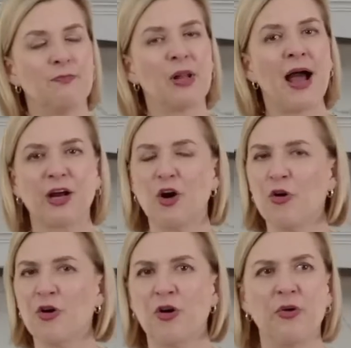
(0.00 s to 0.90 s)
black
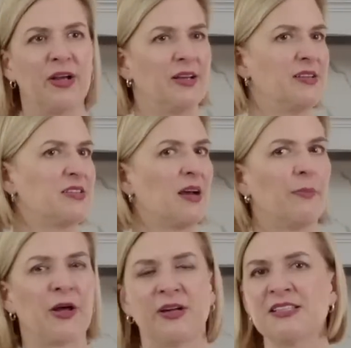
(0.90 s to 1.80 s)
cocoa is
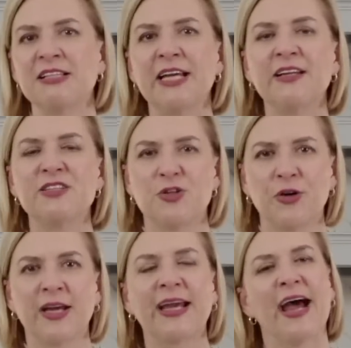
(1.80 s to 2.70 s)
about as lean as you
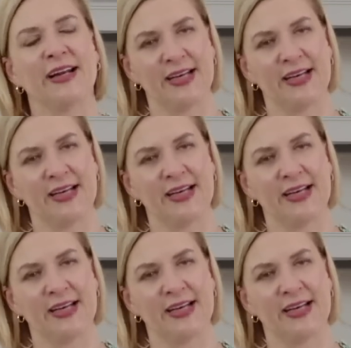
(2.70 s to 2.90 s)
can get.